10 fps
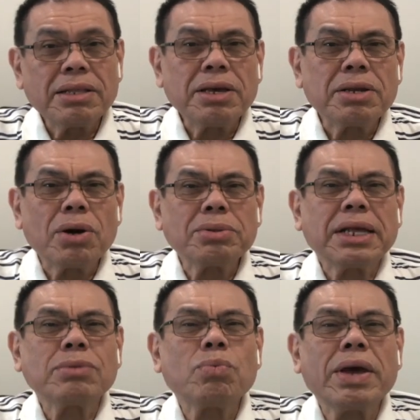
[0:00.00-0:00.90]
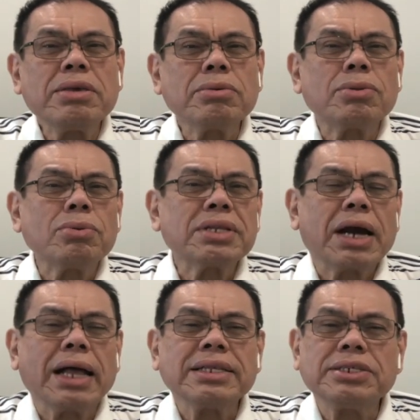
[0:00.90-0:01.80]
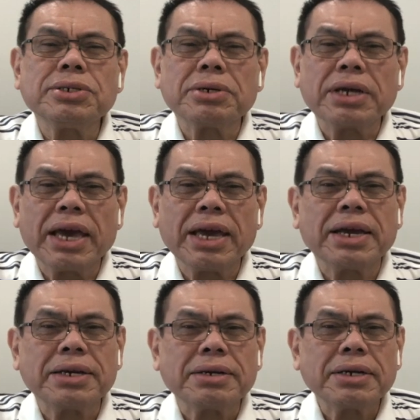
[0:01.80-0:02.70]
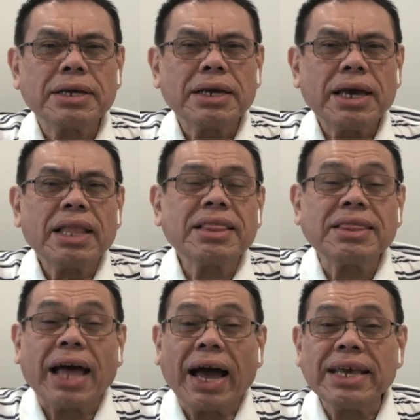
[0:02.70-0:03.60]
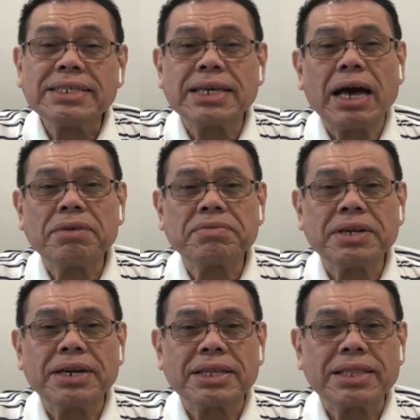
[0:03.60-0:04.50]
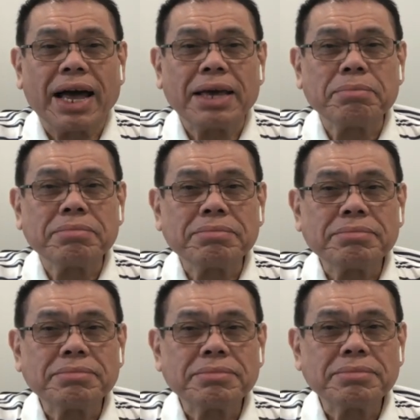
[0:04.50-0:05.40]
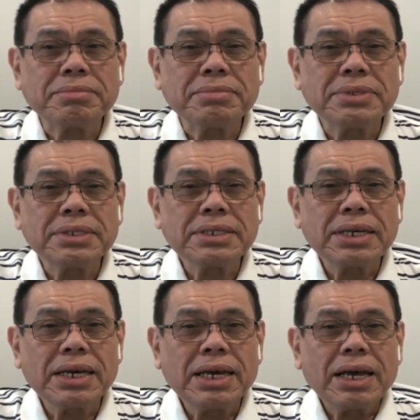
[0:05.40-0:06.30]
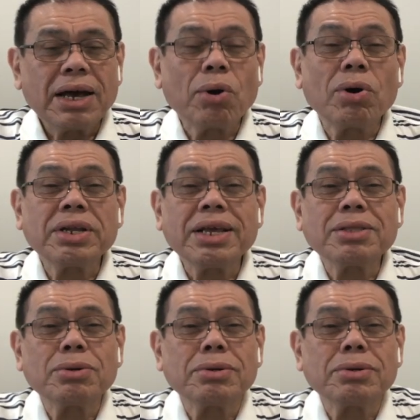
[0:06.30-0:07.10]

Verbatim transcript: Do you know that when you don't cut your hair, it dies after a time? According